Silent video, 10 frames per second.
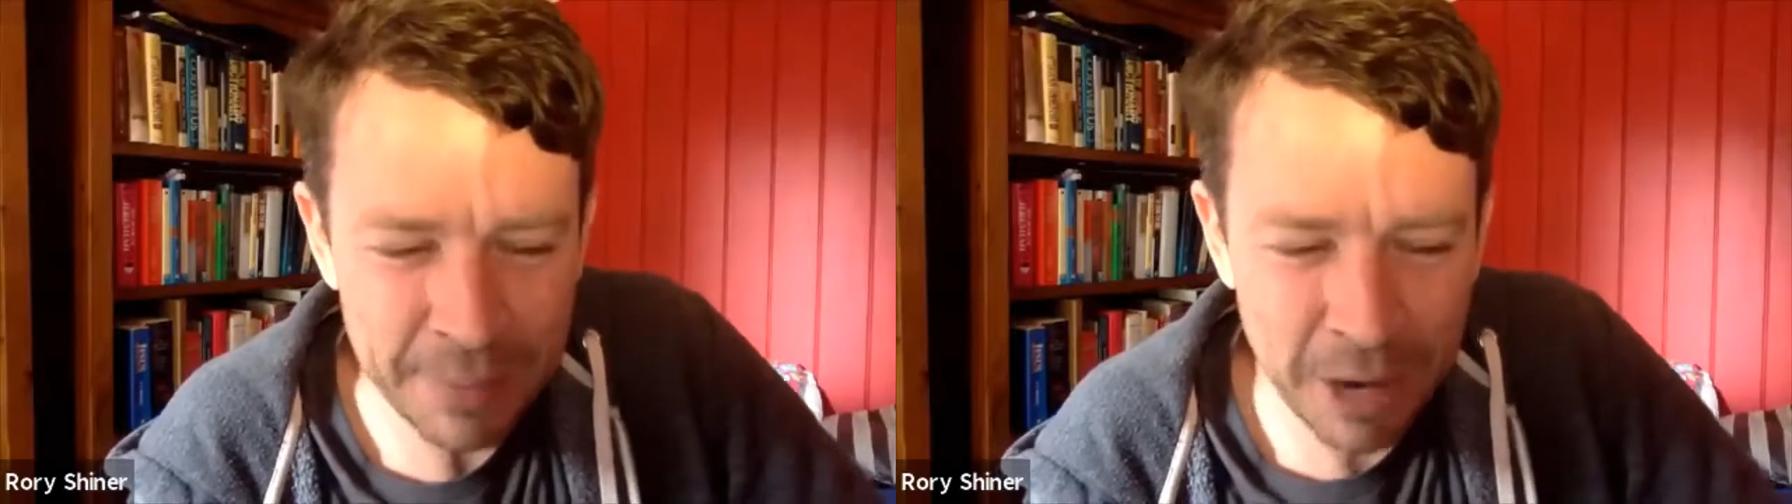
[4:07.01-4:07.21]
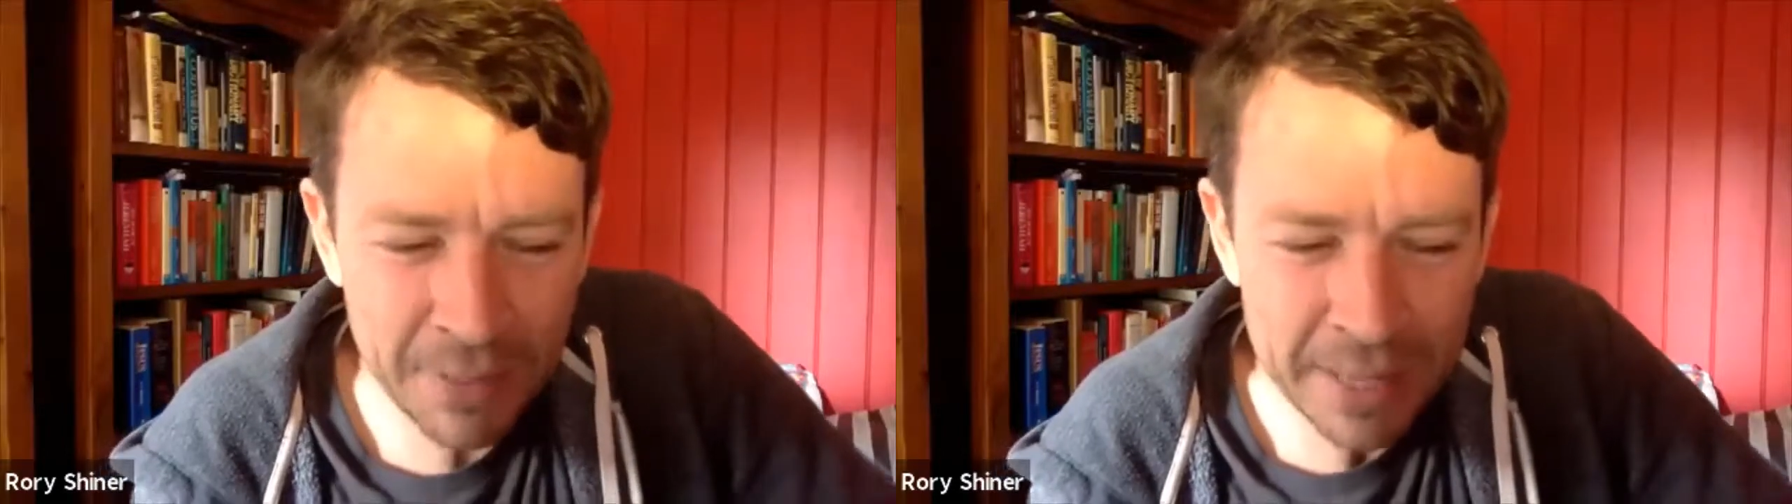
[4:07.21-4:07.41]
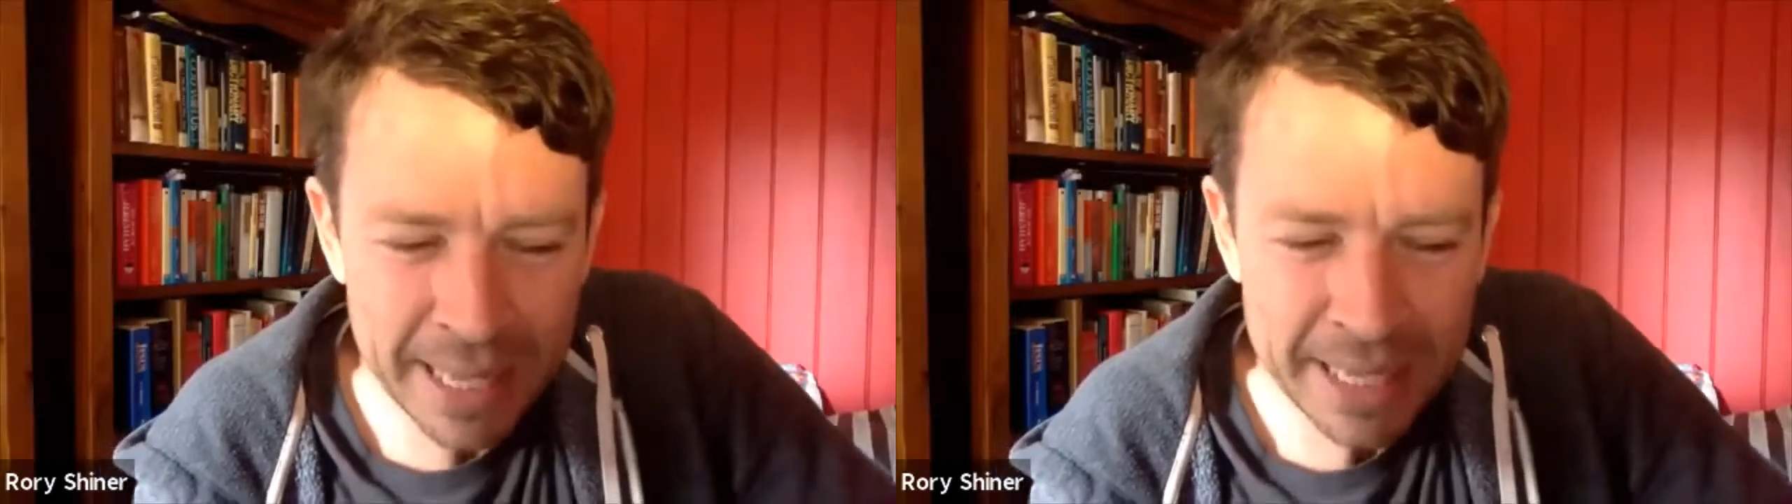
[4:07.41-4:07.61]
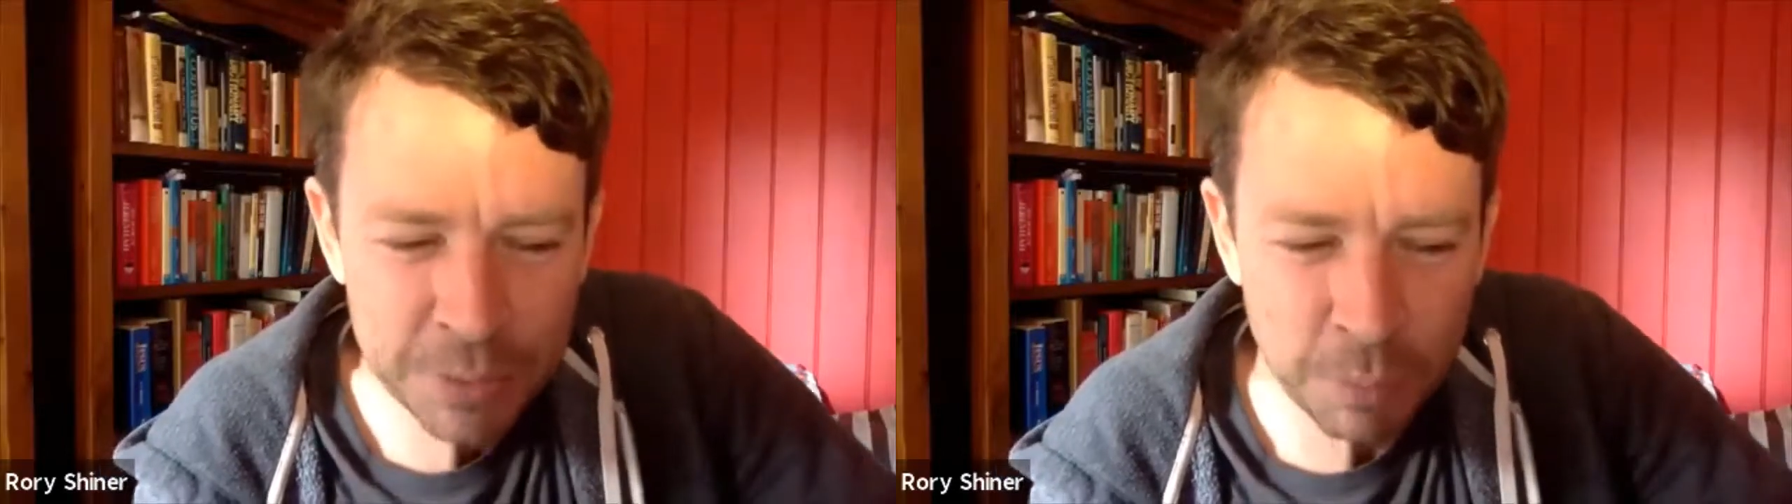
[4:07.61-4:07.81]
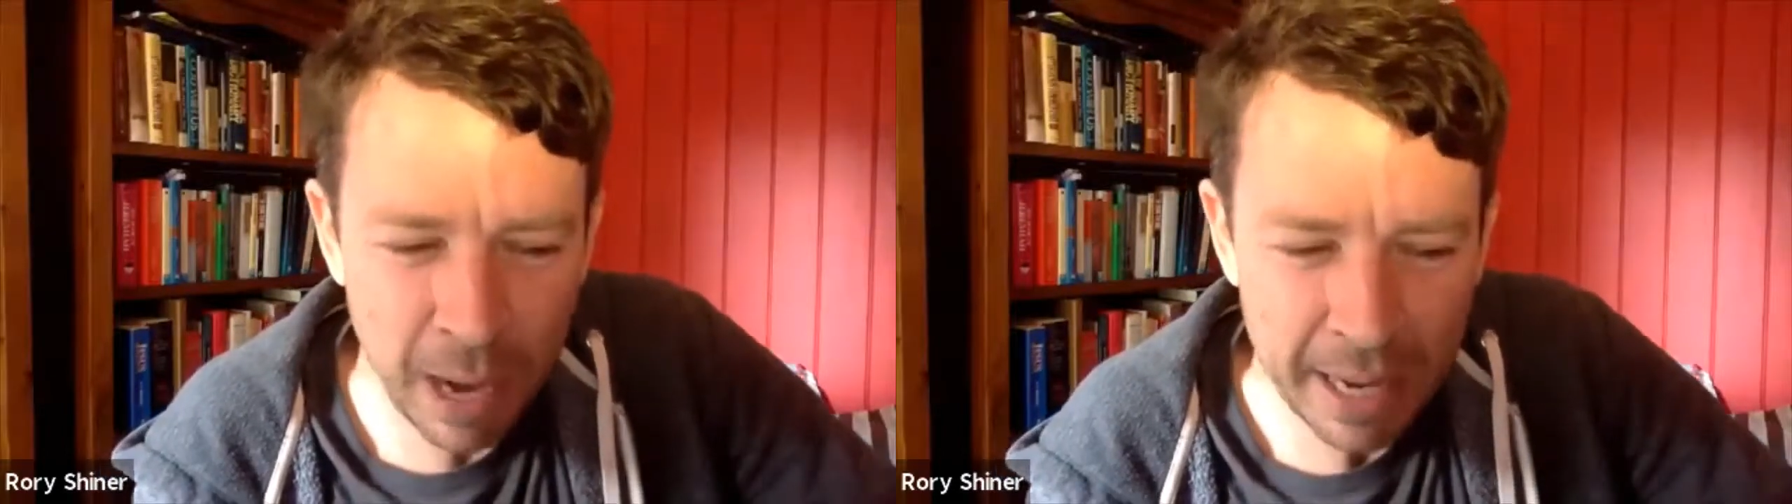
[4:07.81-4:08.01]
But I think it
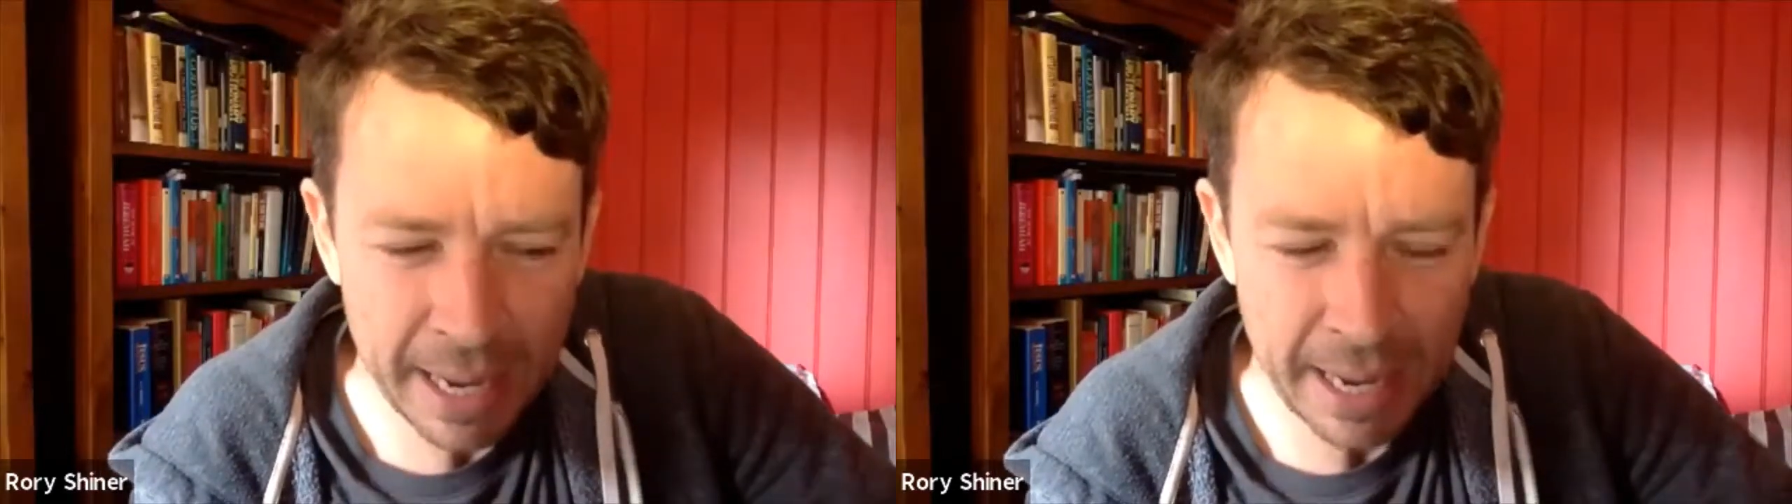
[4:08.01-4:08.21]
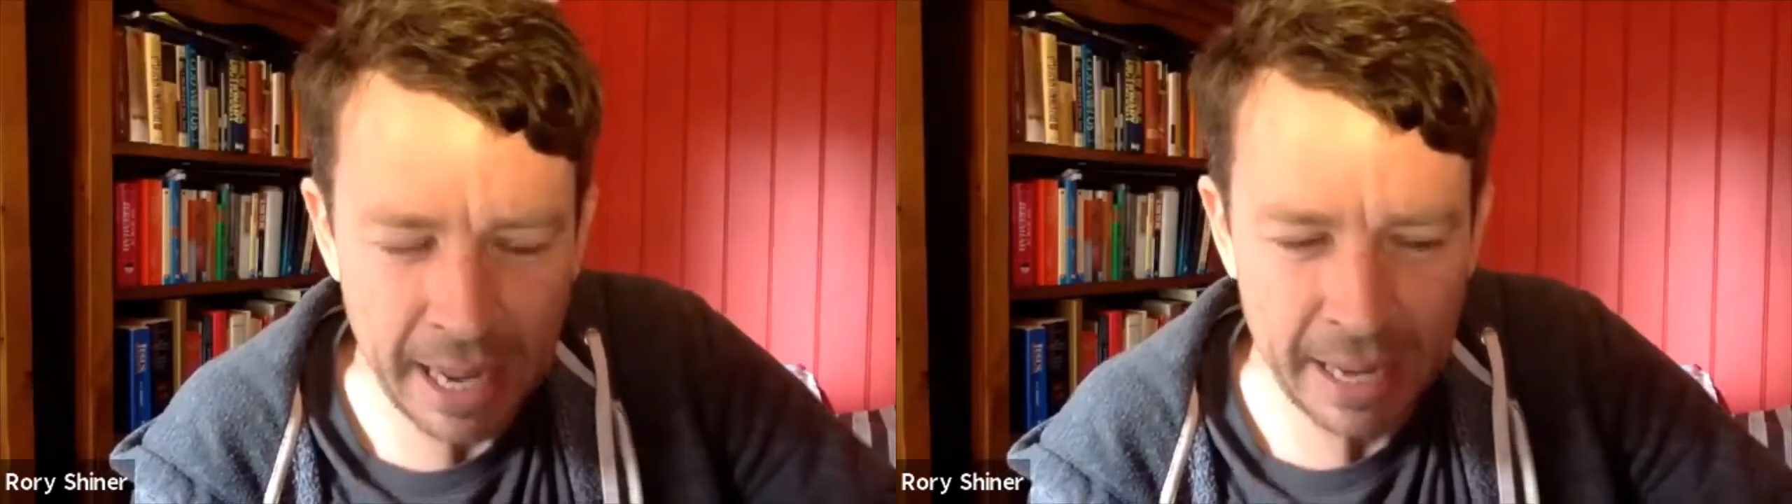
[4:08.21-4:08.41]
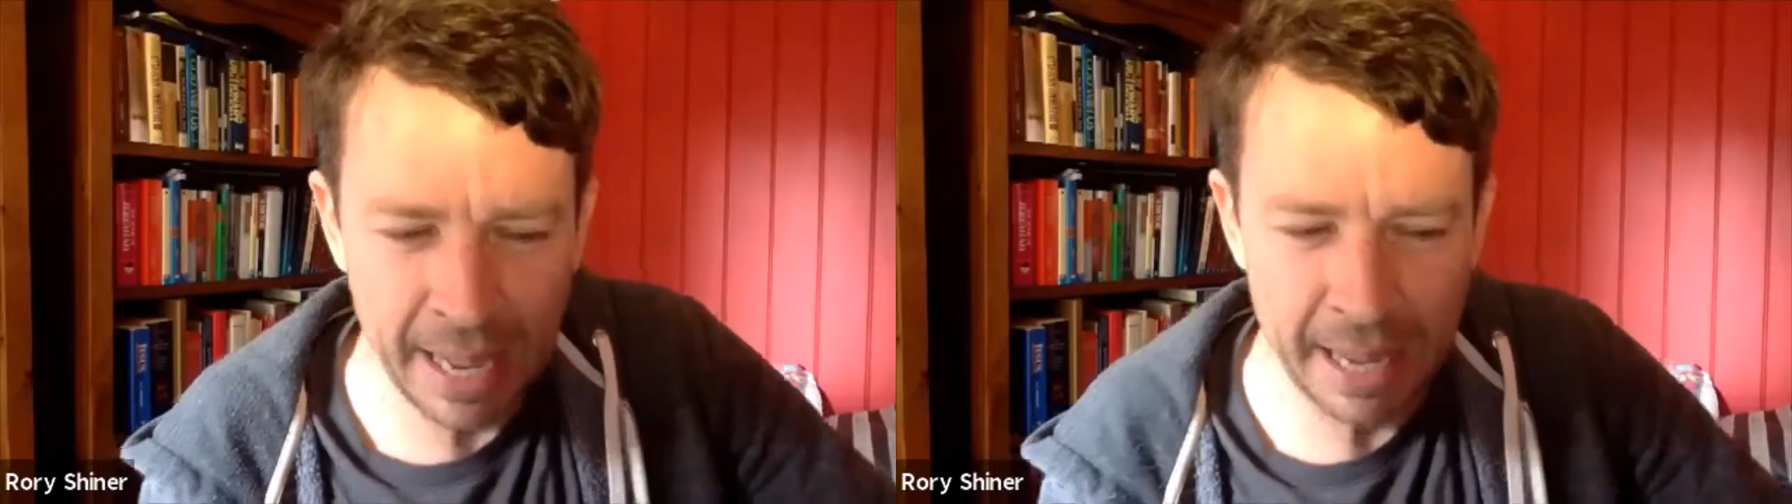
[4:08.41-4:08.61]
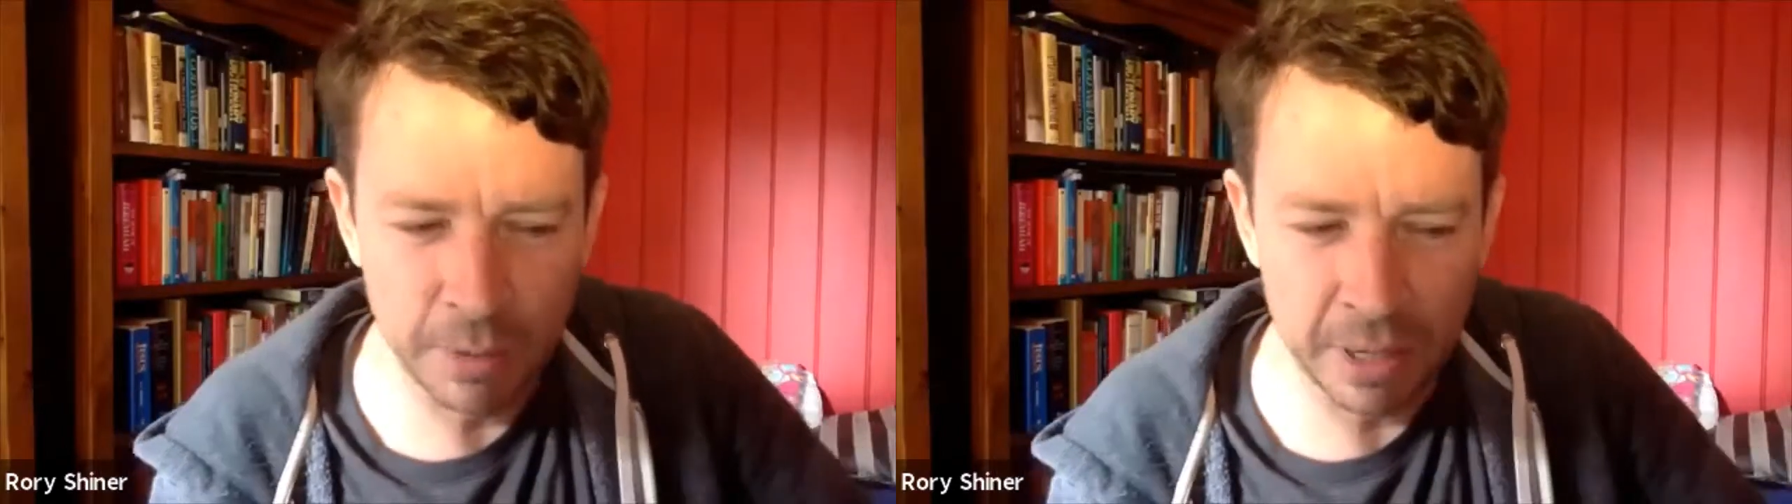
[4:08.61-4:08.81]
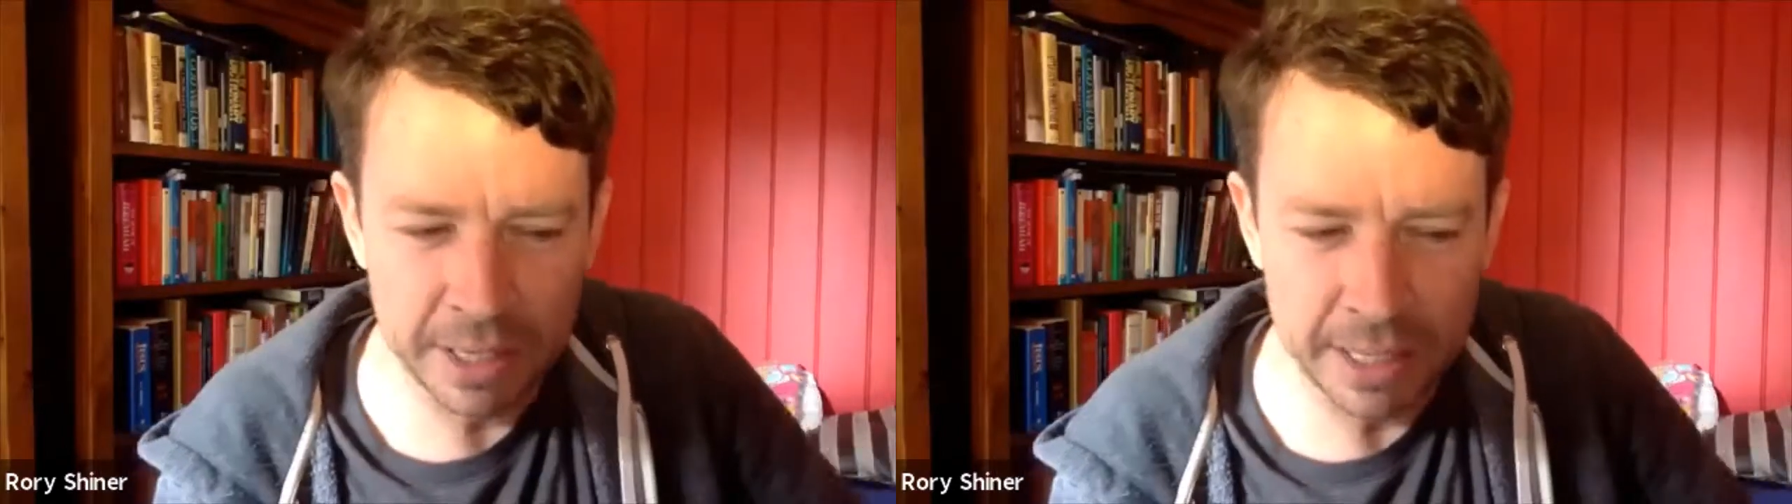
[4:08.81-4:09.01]
is again
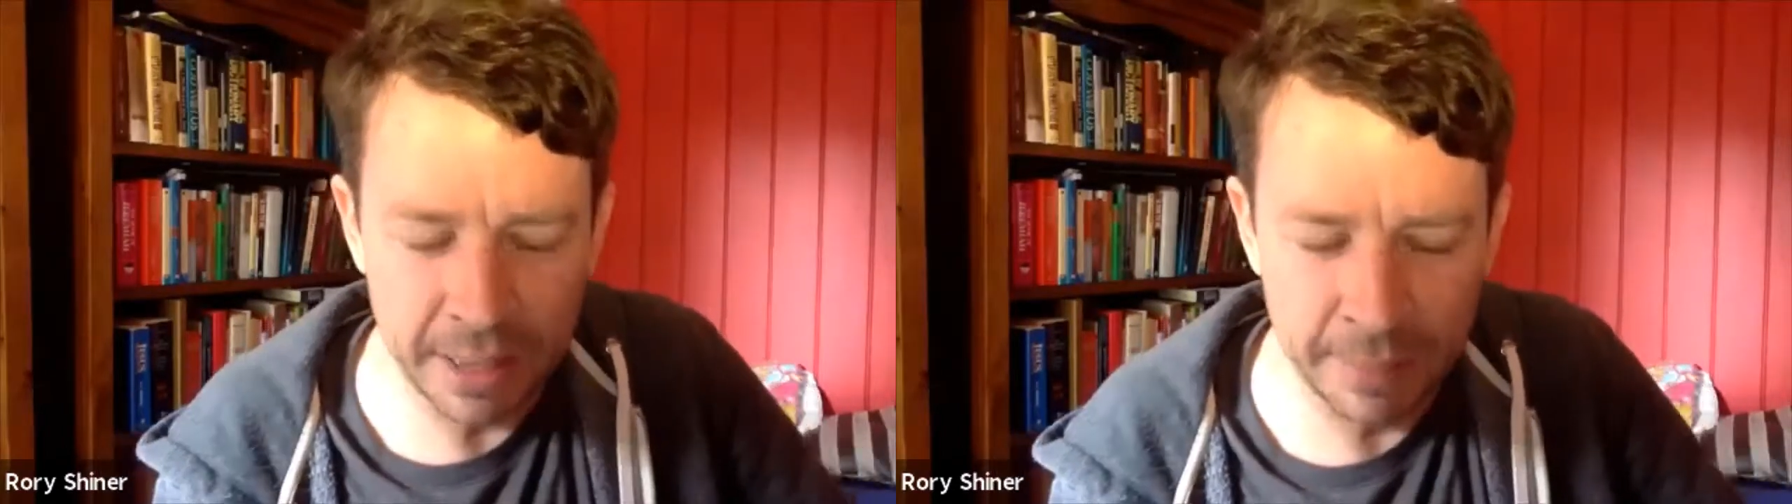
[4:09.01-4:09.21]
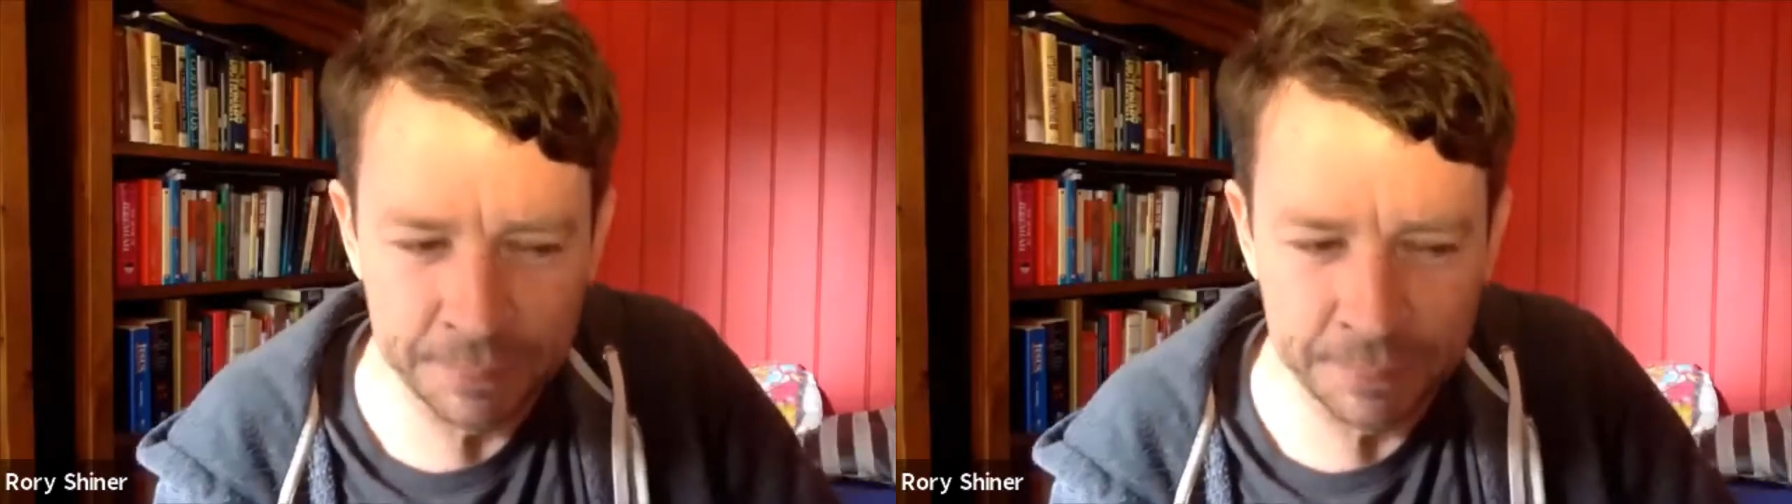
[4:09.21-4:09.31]
one of the